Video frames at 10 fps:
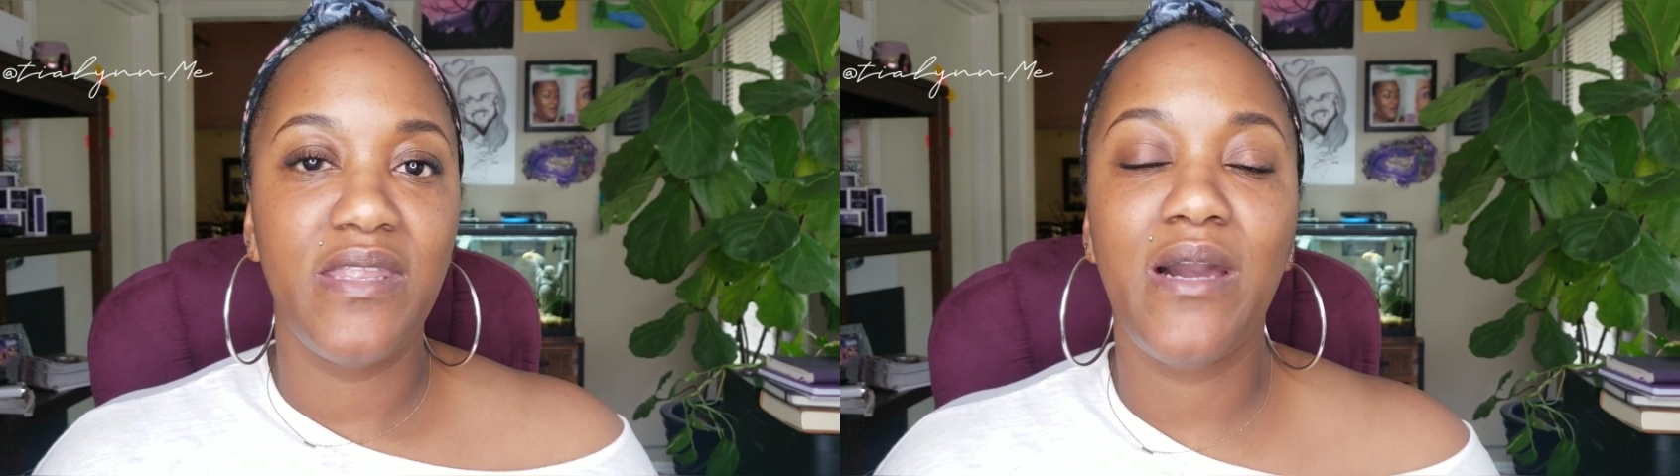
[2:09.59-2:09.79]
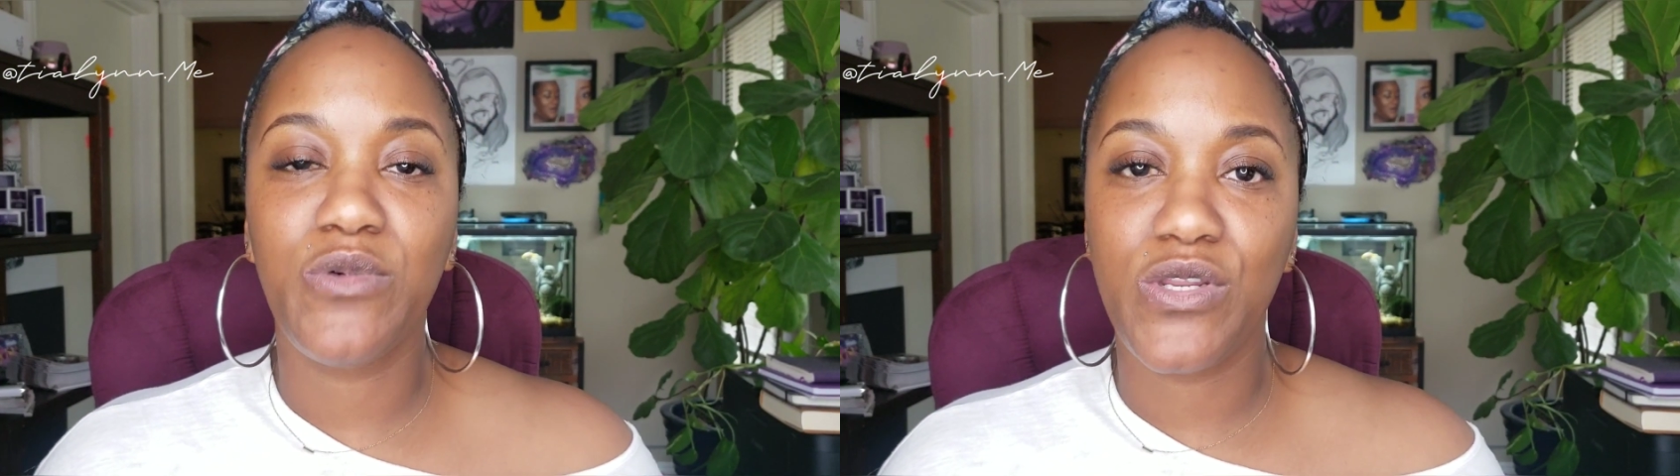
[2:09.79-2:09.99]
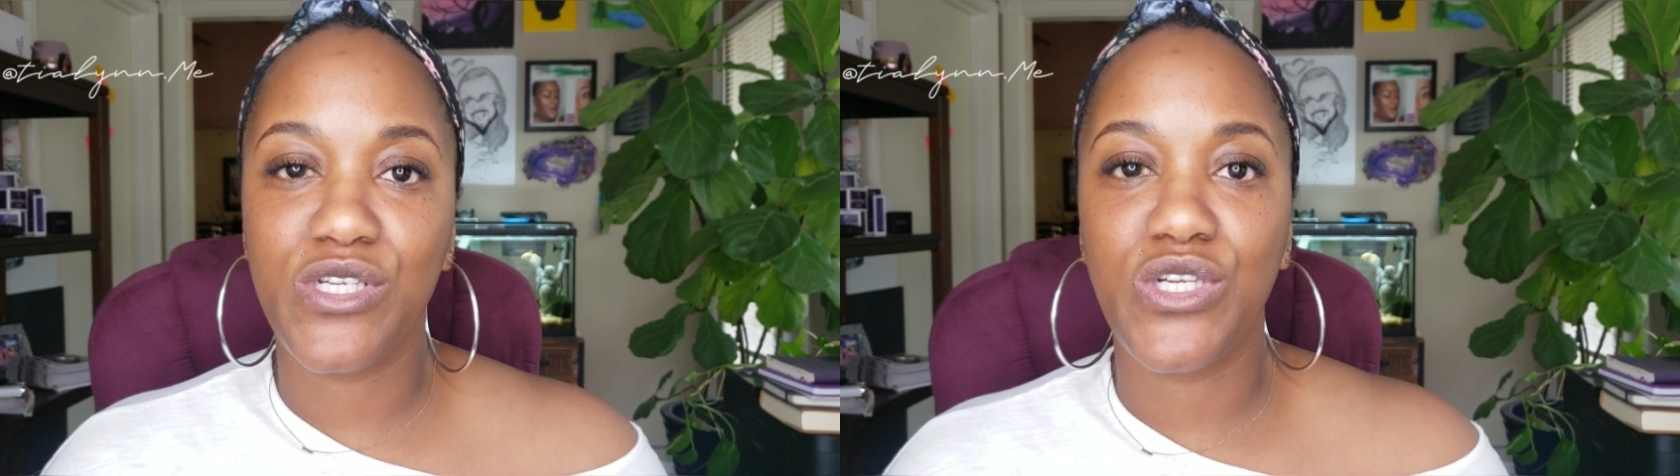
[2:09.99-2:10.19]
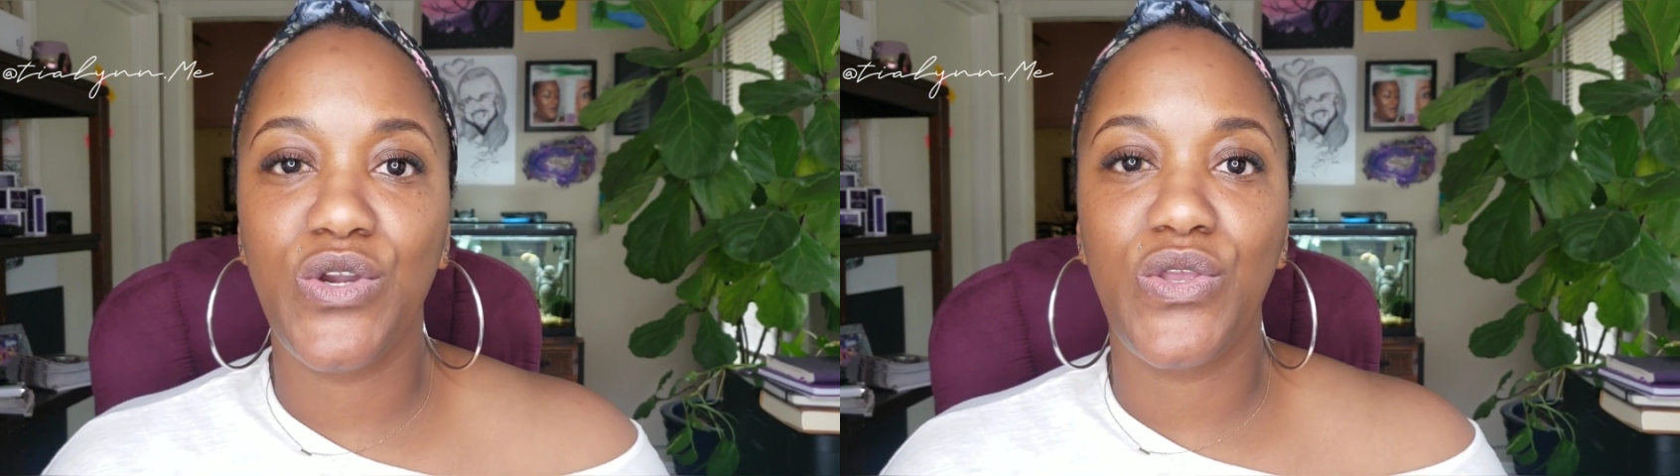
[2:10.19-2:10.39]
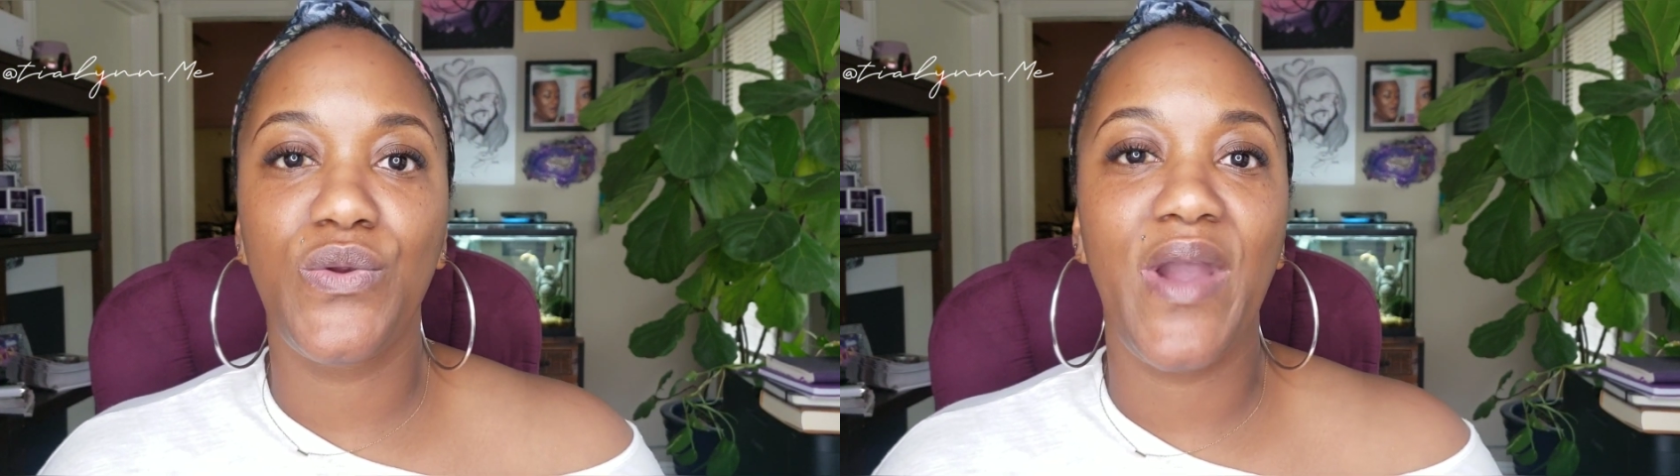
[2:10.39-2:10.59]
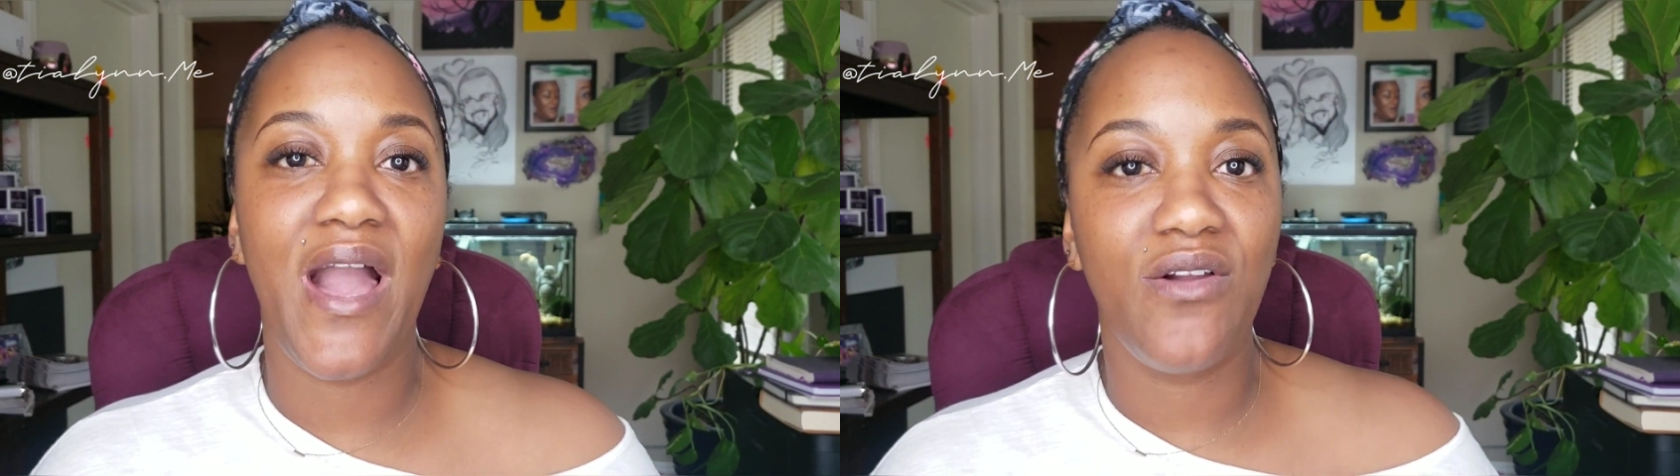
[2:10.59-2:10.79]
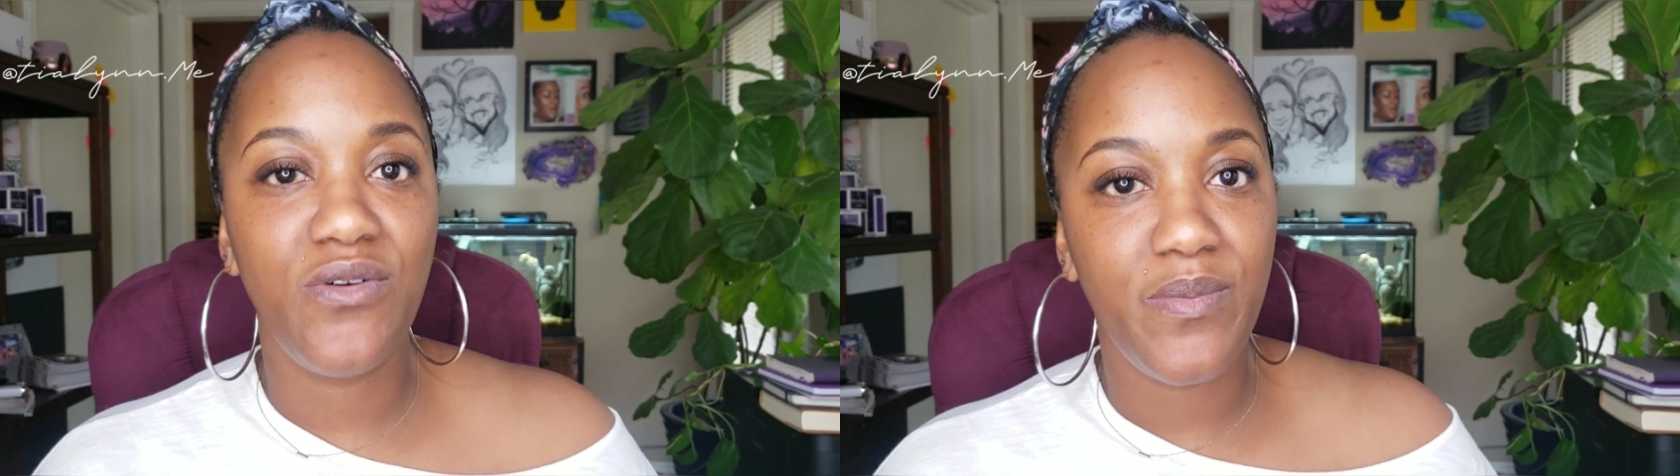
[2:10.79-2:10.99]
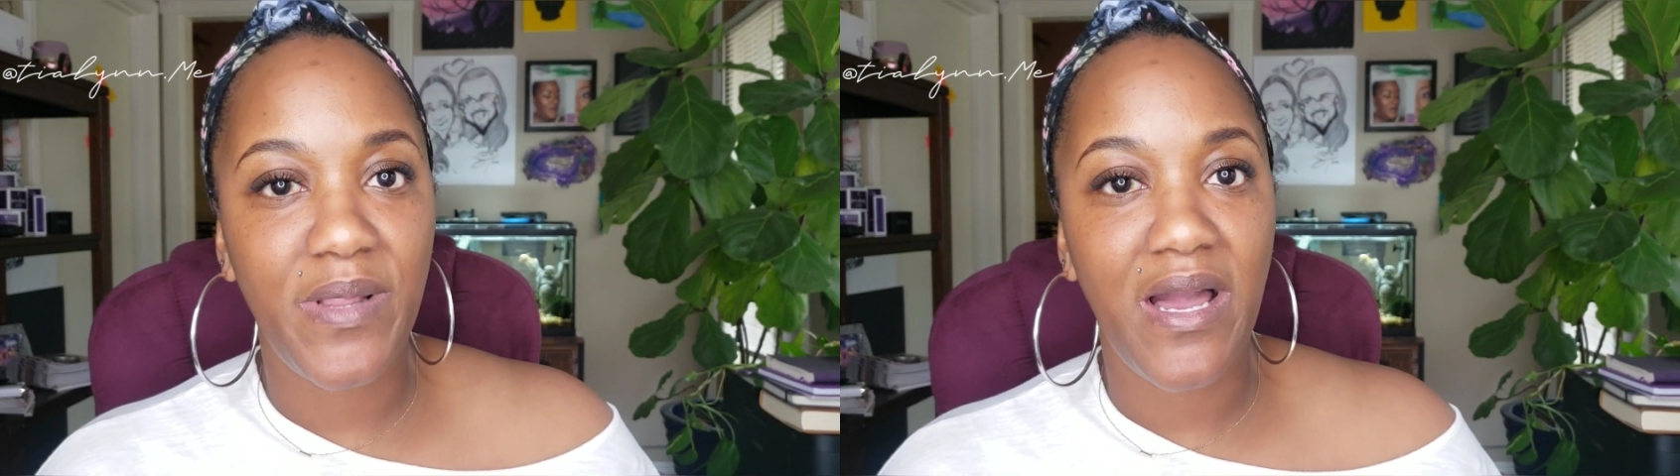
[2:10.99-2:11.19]
Now I'm going to show you how
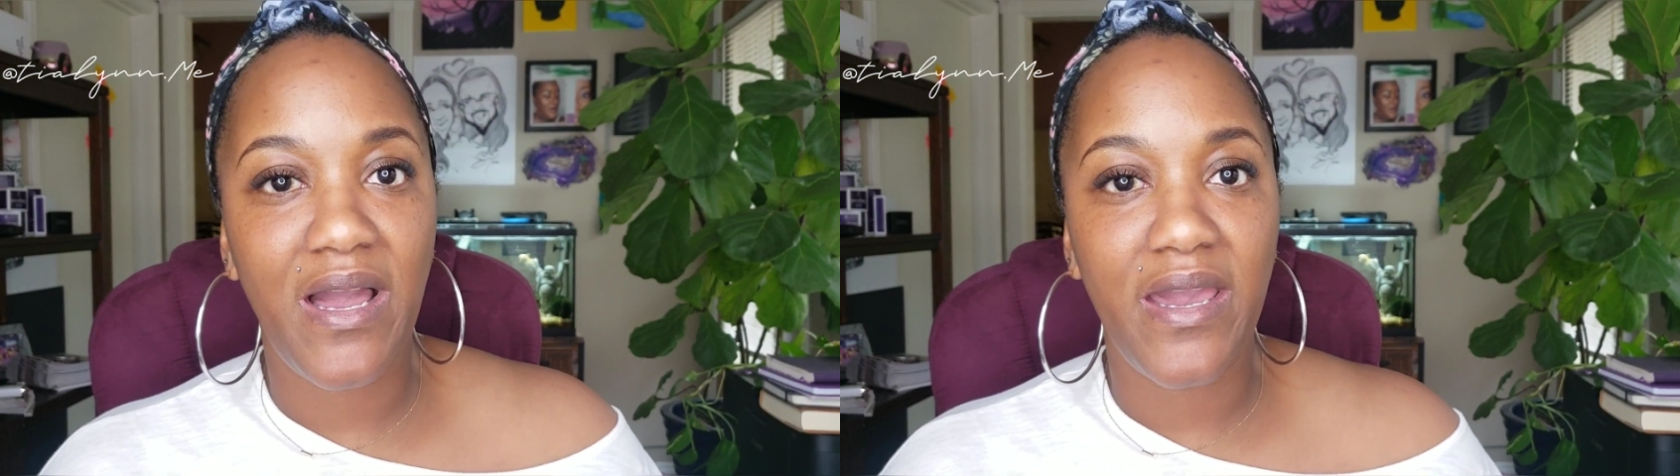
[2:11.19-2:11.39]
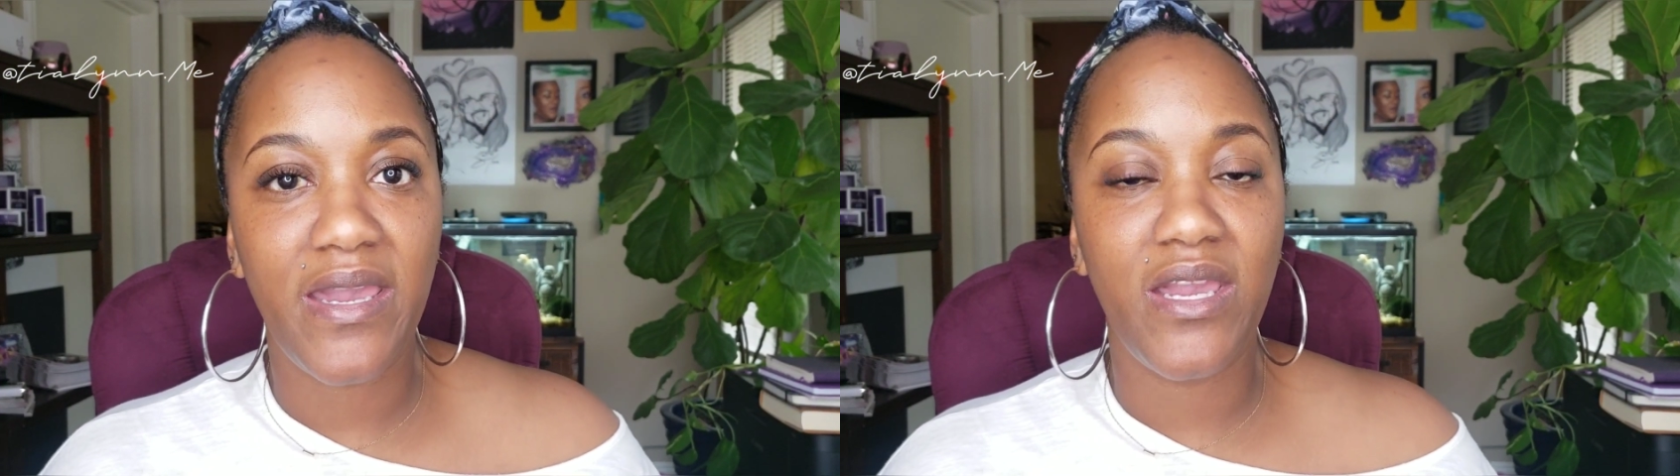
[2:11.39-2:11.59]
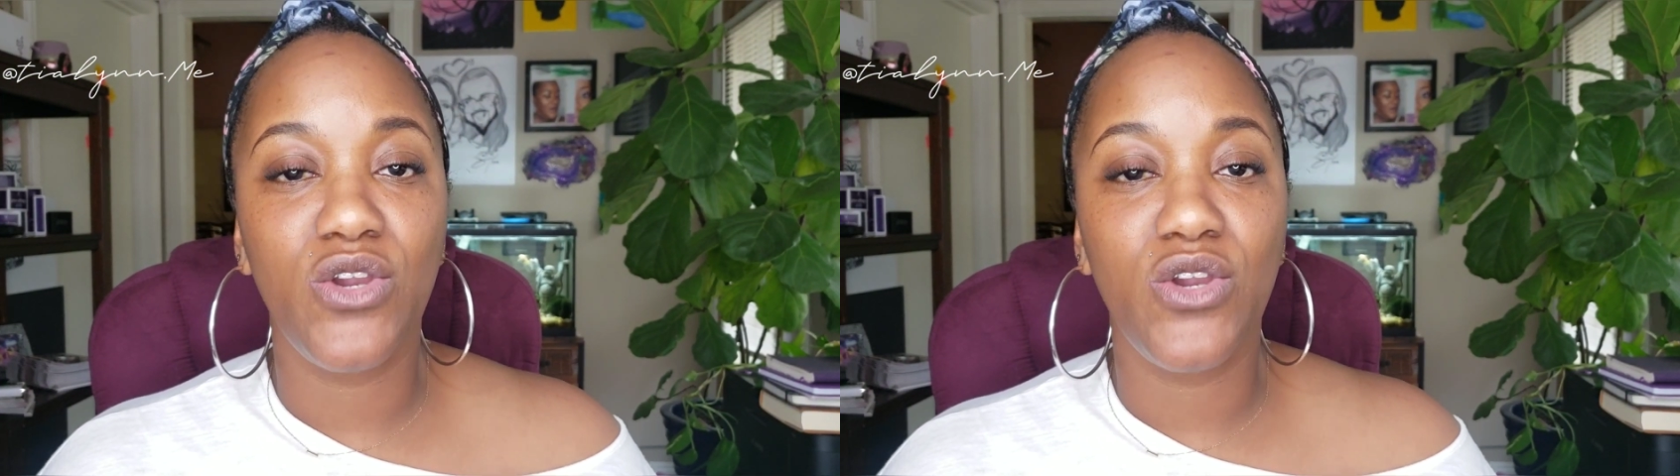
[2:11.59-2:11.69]
to apply